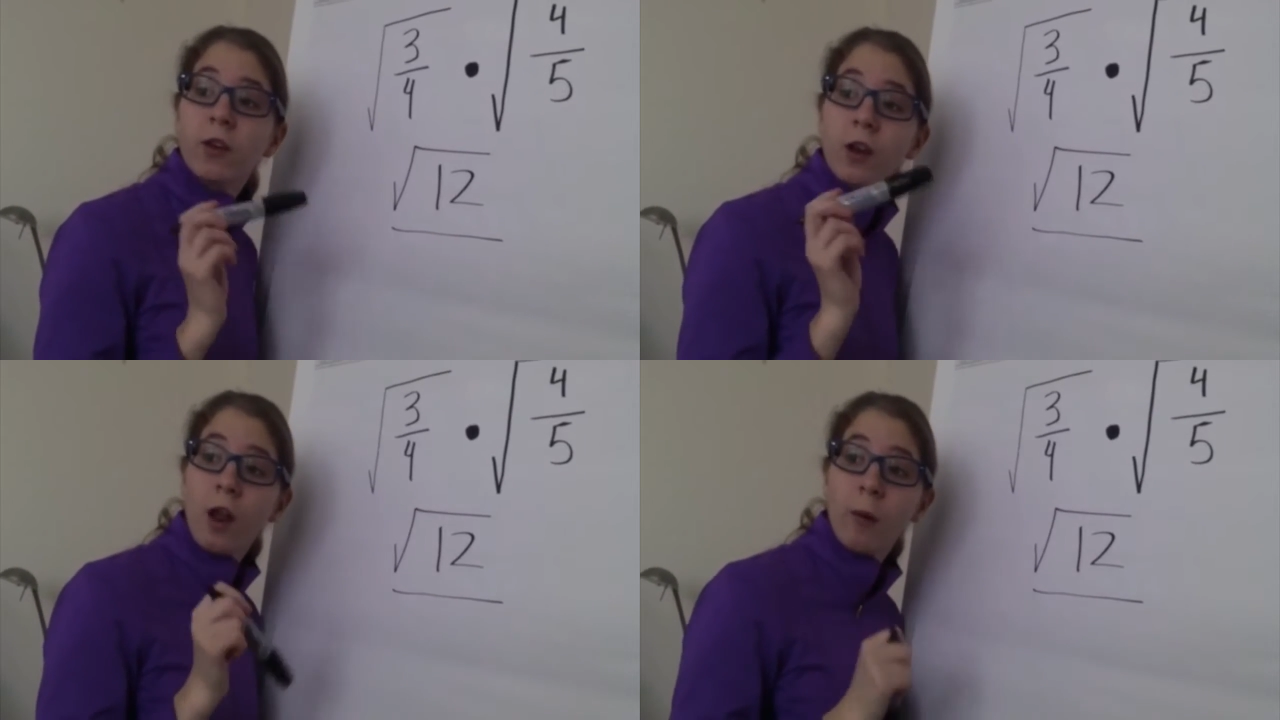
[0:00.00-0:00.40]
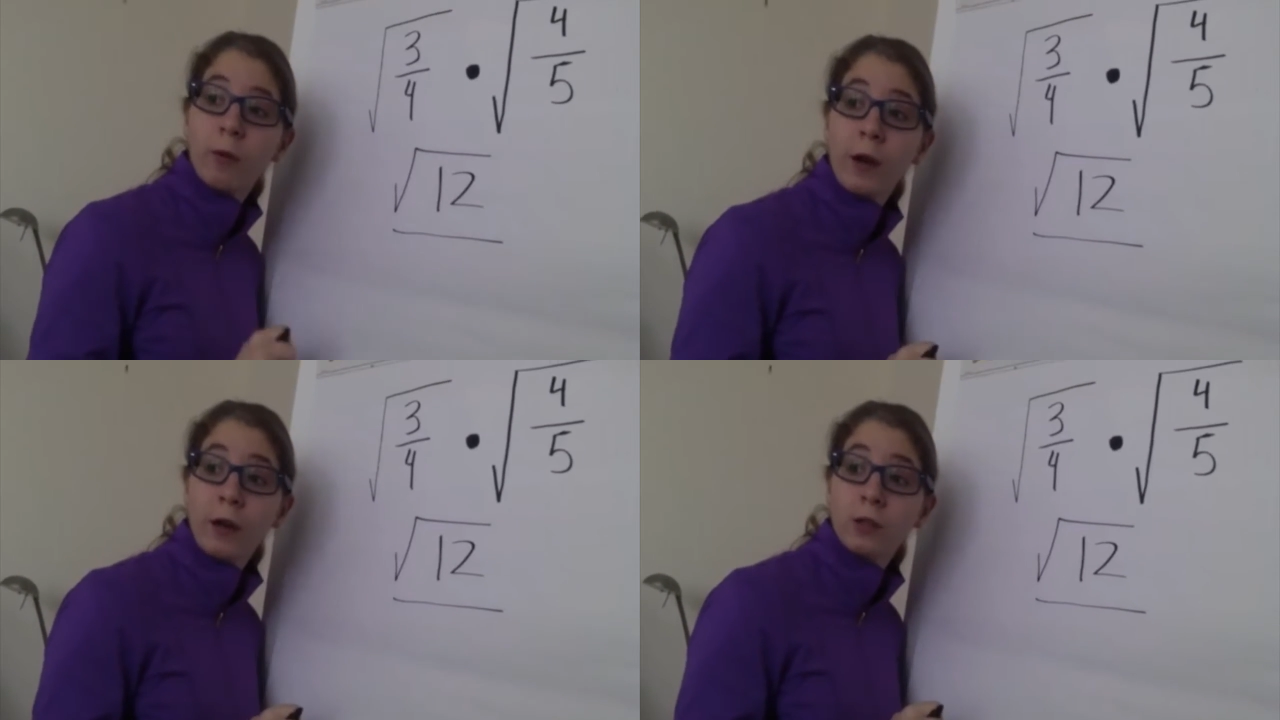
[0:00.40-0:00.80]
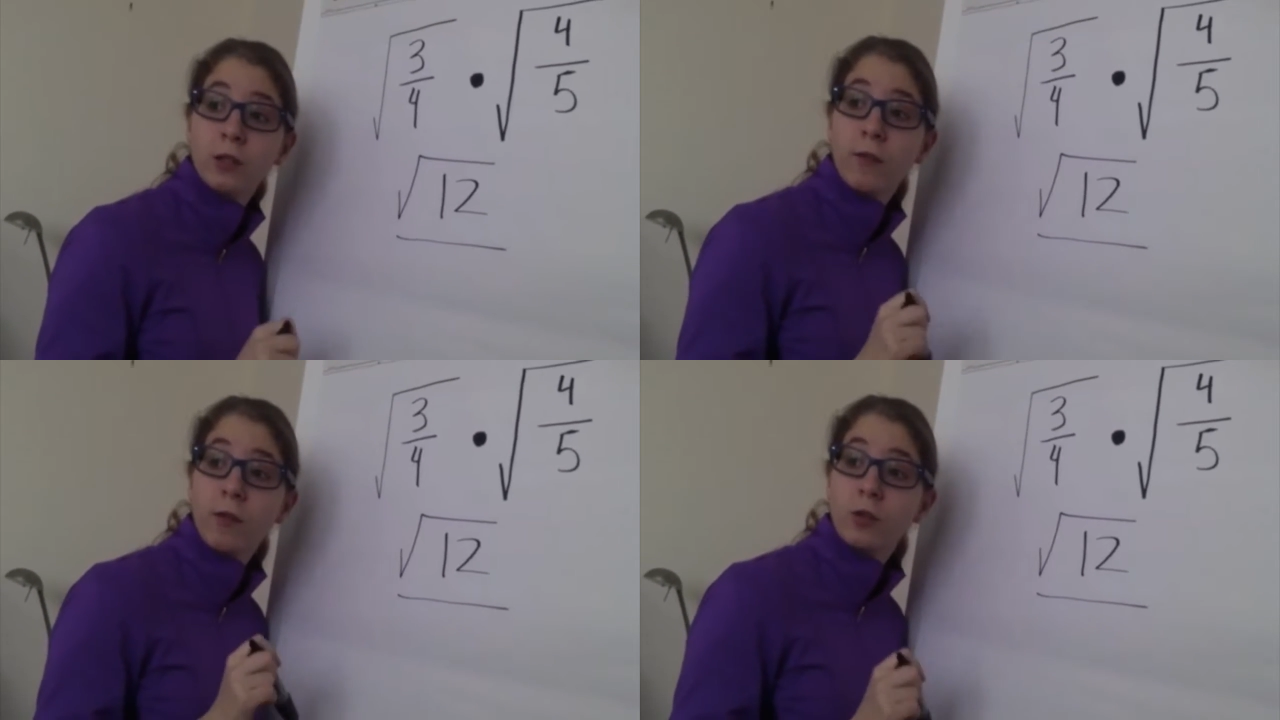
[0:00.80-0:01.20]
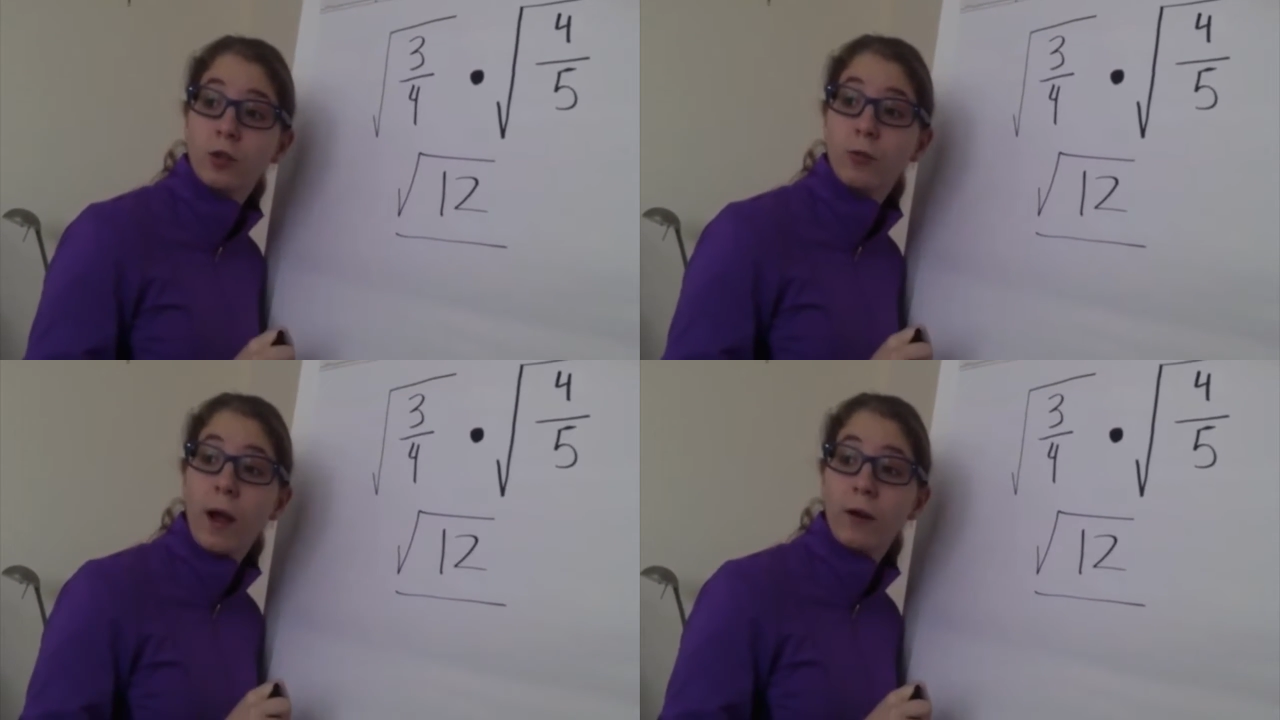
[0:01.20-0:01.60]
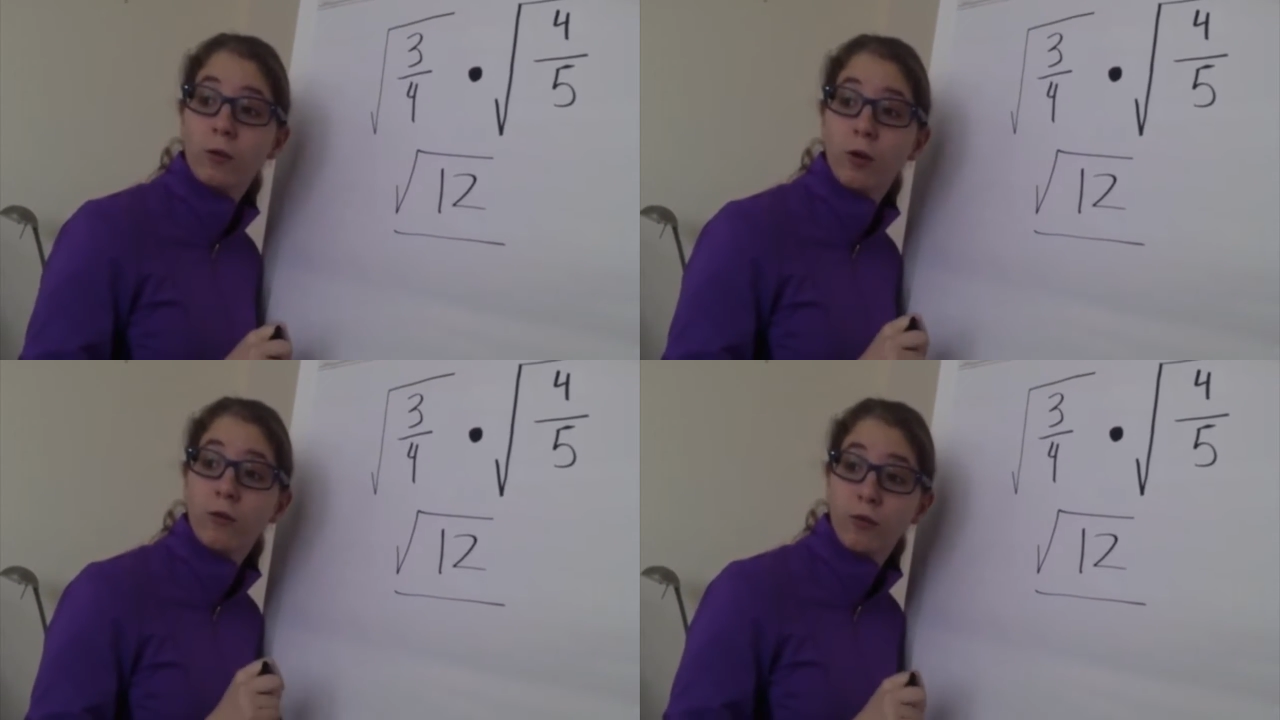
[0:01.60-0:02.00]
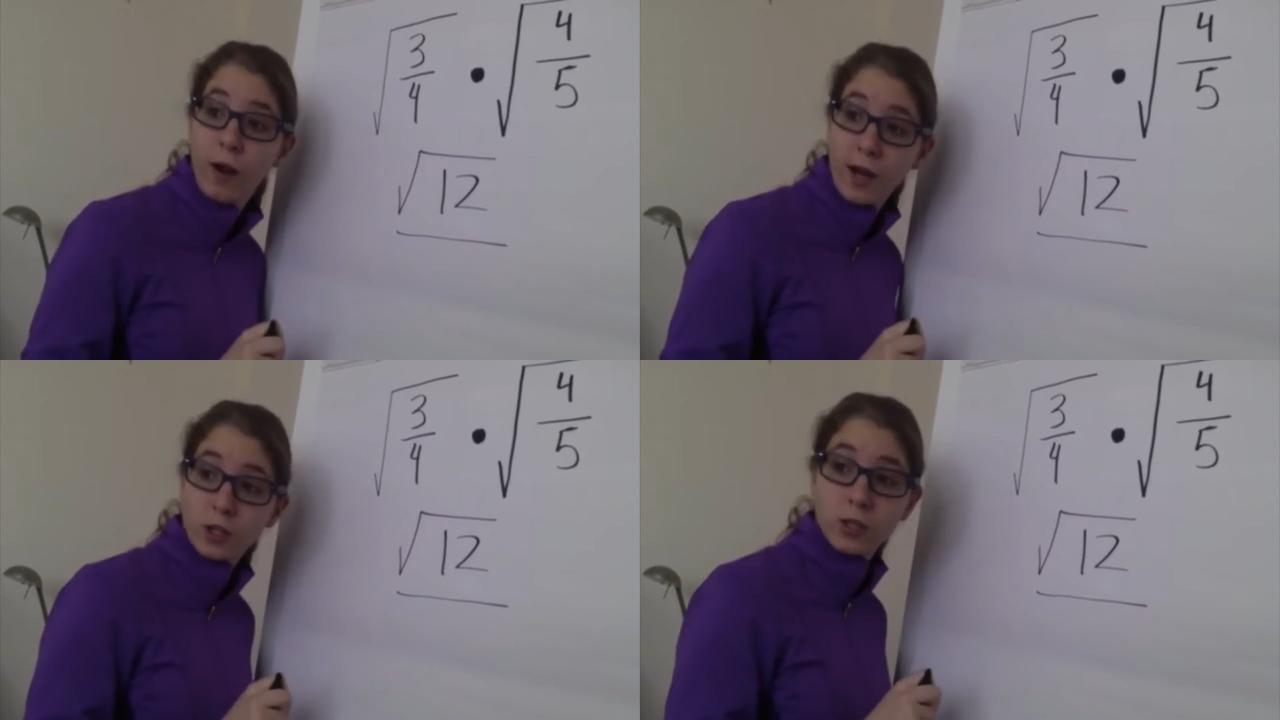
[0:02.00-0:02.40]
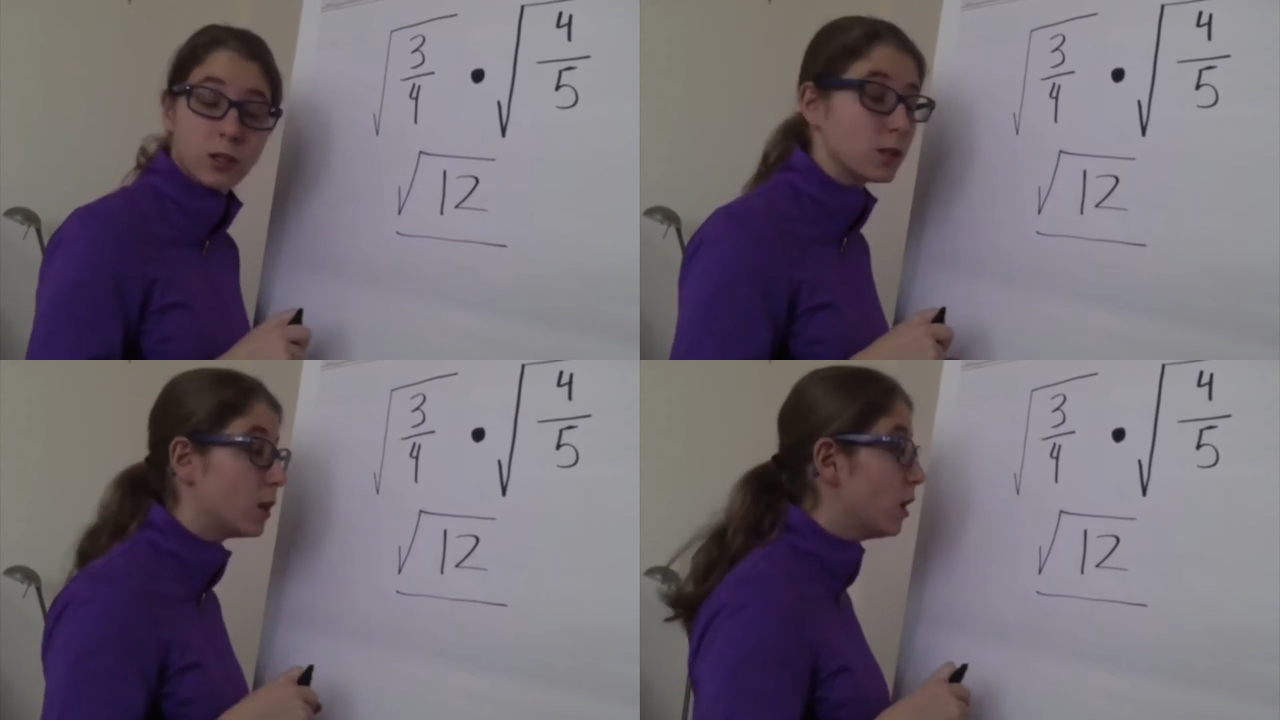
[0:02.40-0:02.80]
denominators of the two radical fractions.